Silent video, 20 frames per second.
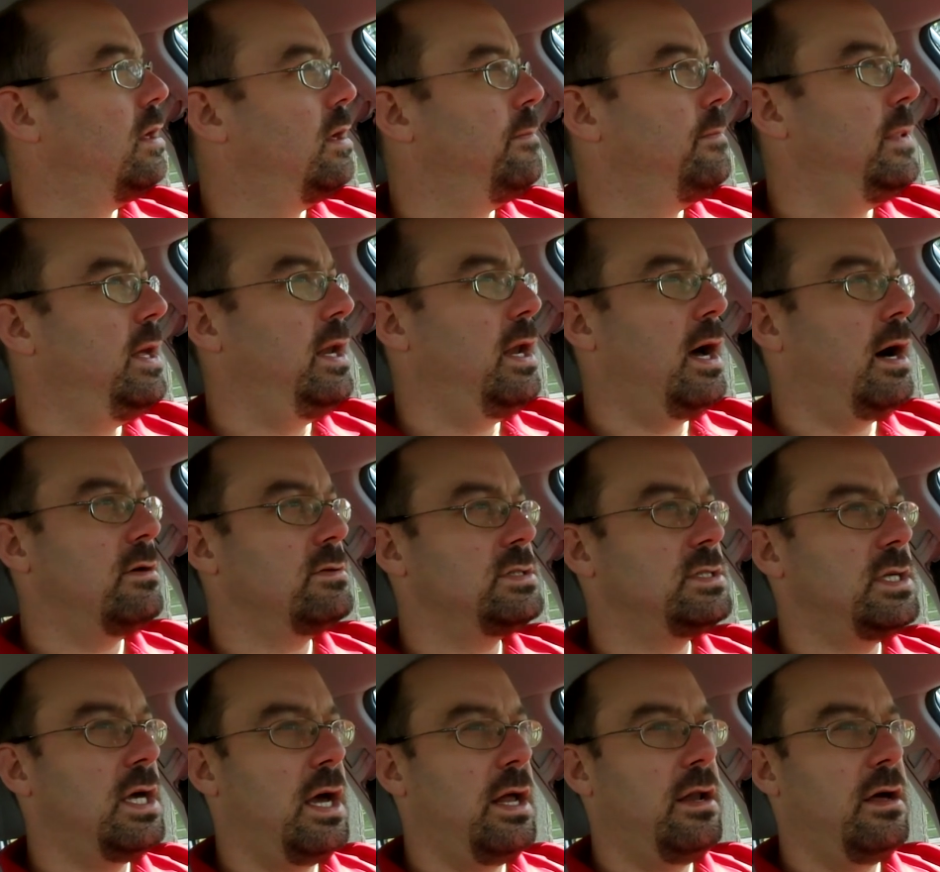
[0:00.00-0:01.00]
I mean,
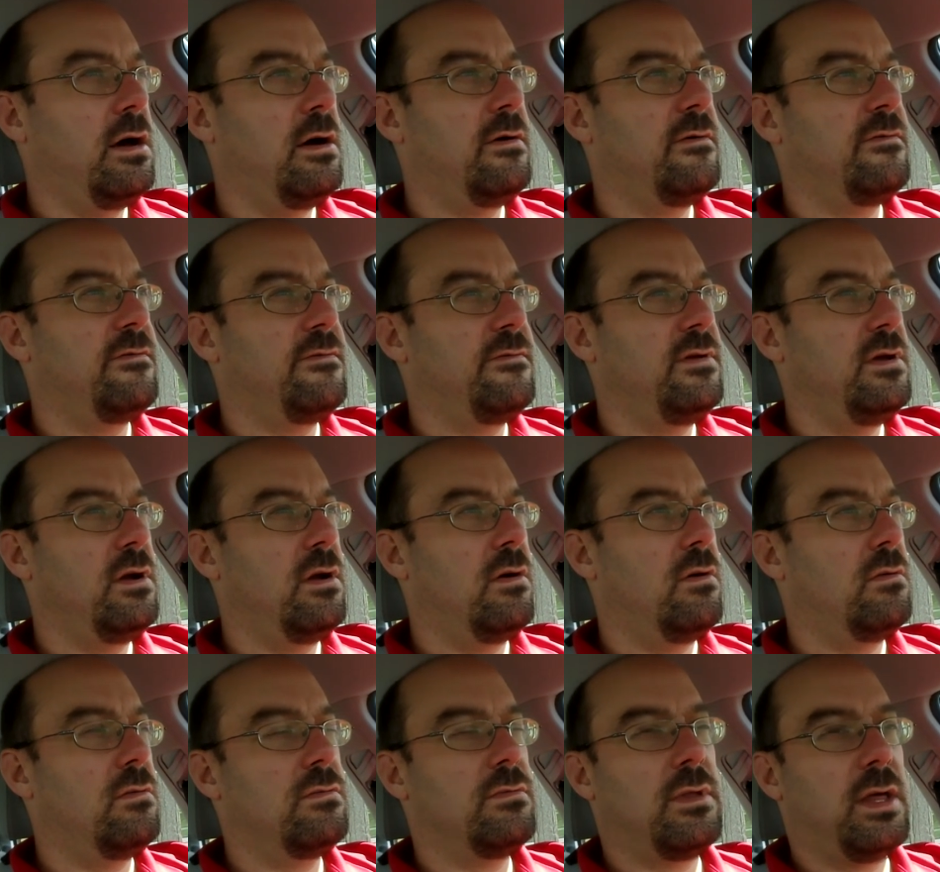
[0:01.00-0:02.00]
outside of, you
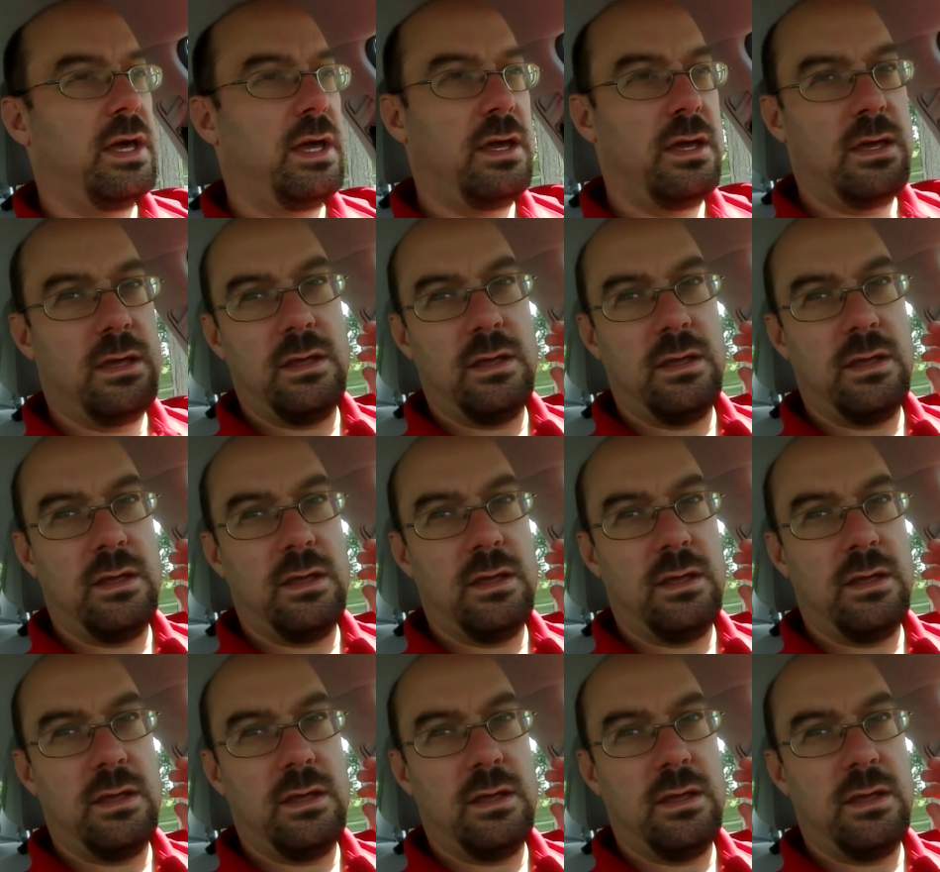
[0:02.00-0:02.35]
know, like...